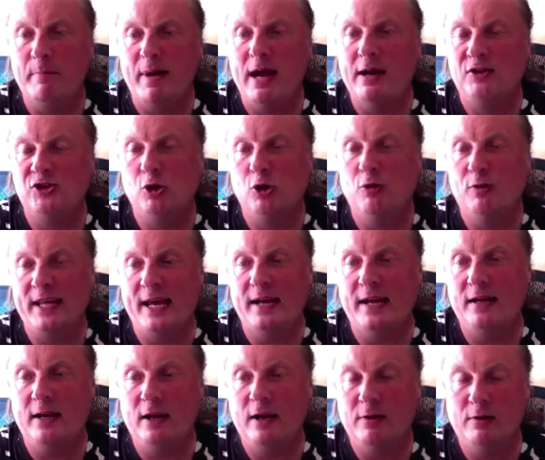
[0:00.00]
So
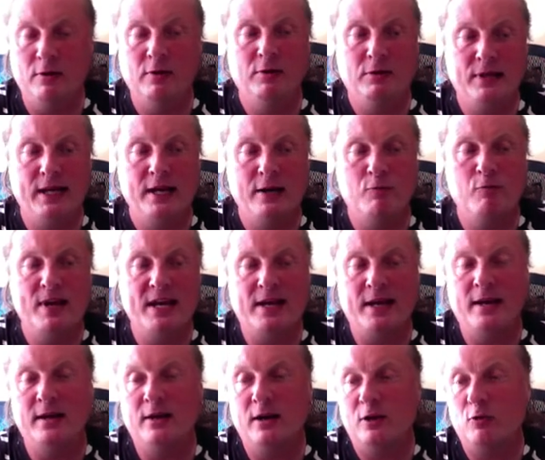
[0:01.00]
then we
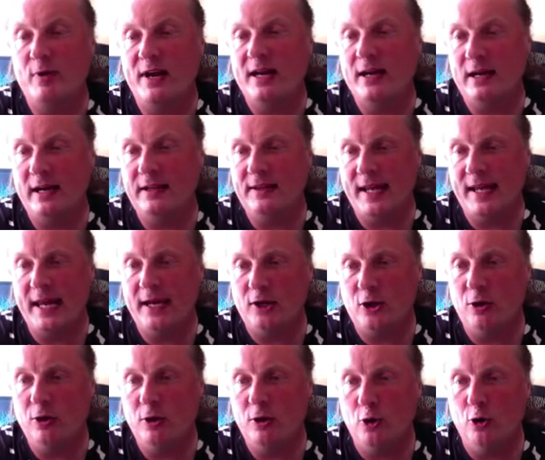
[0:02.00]
can quickly take
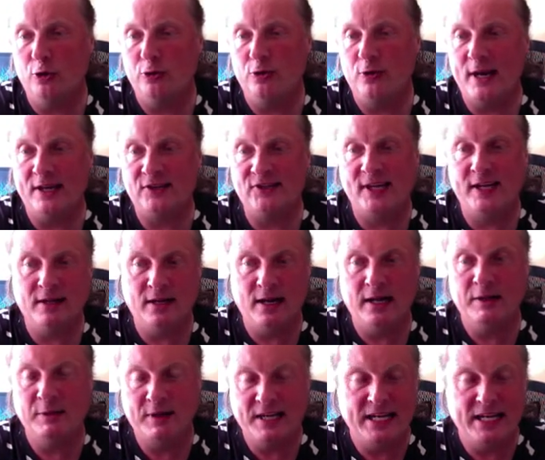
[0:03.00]
a dot dash
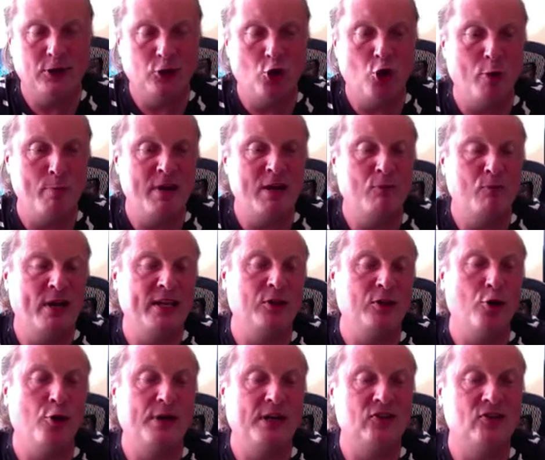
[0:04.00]
and determine
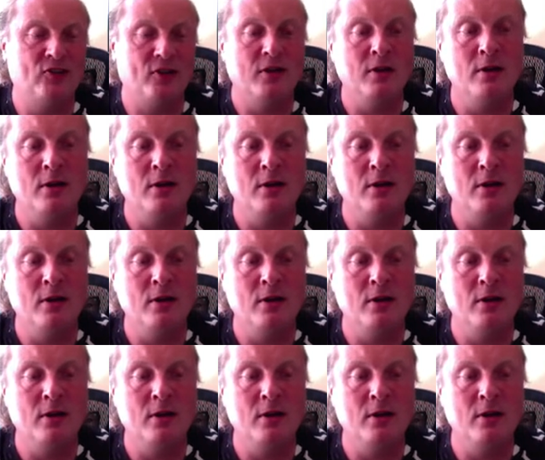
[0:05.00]
whether it's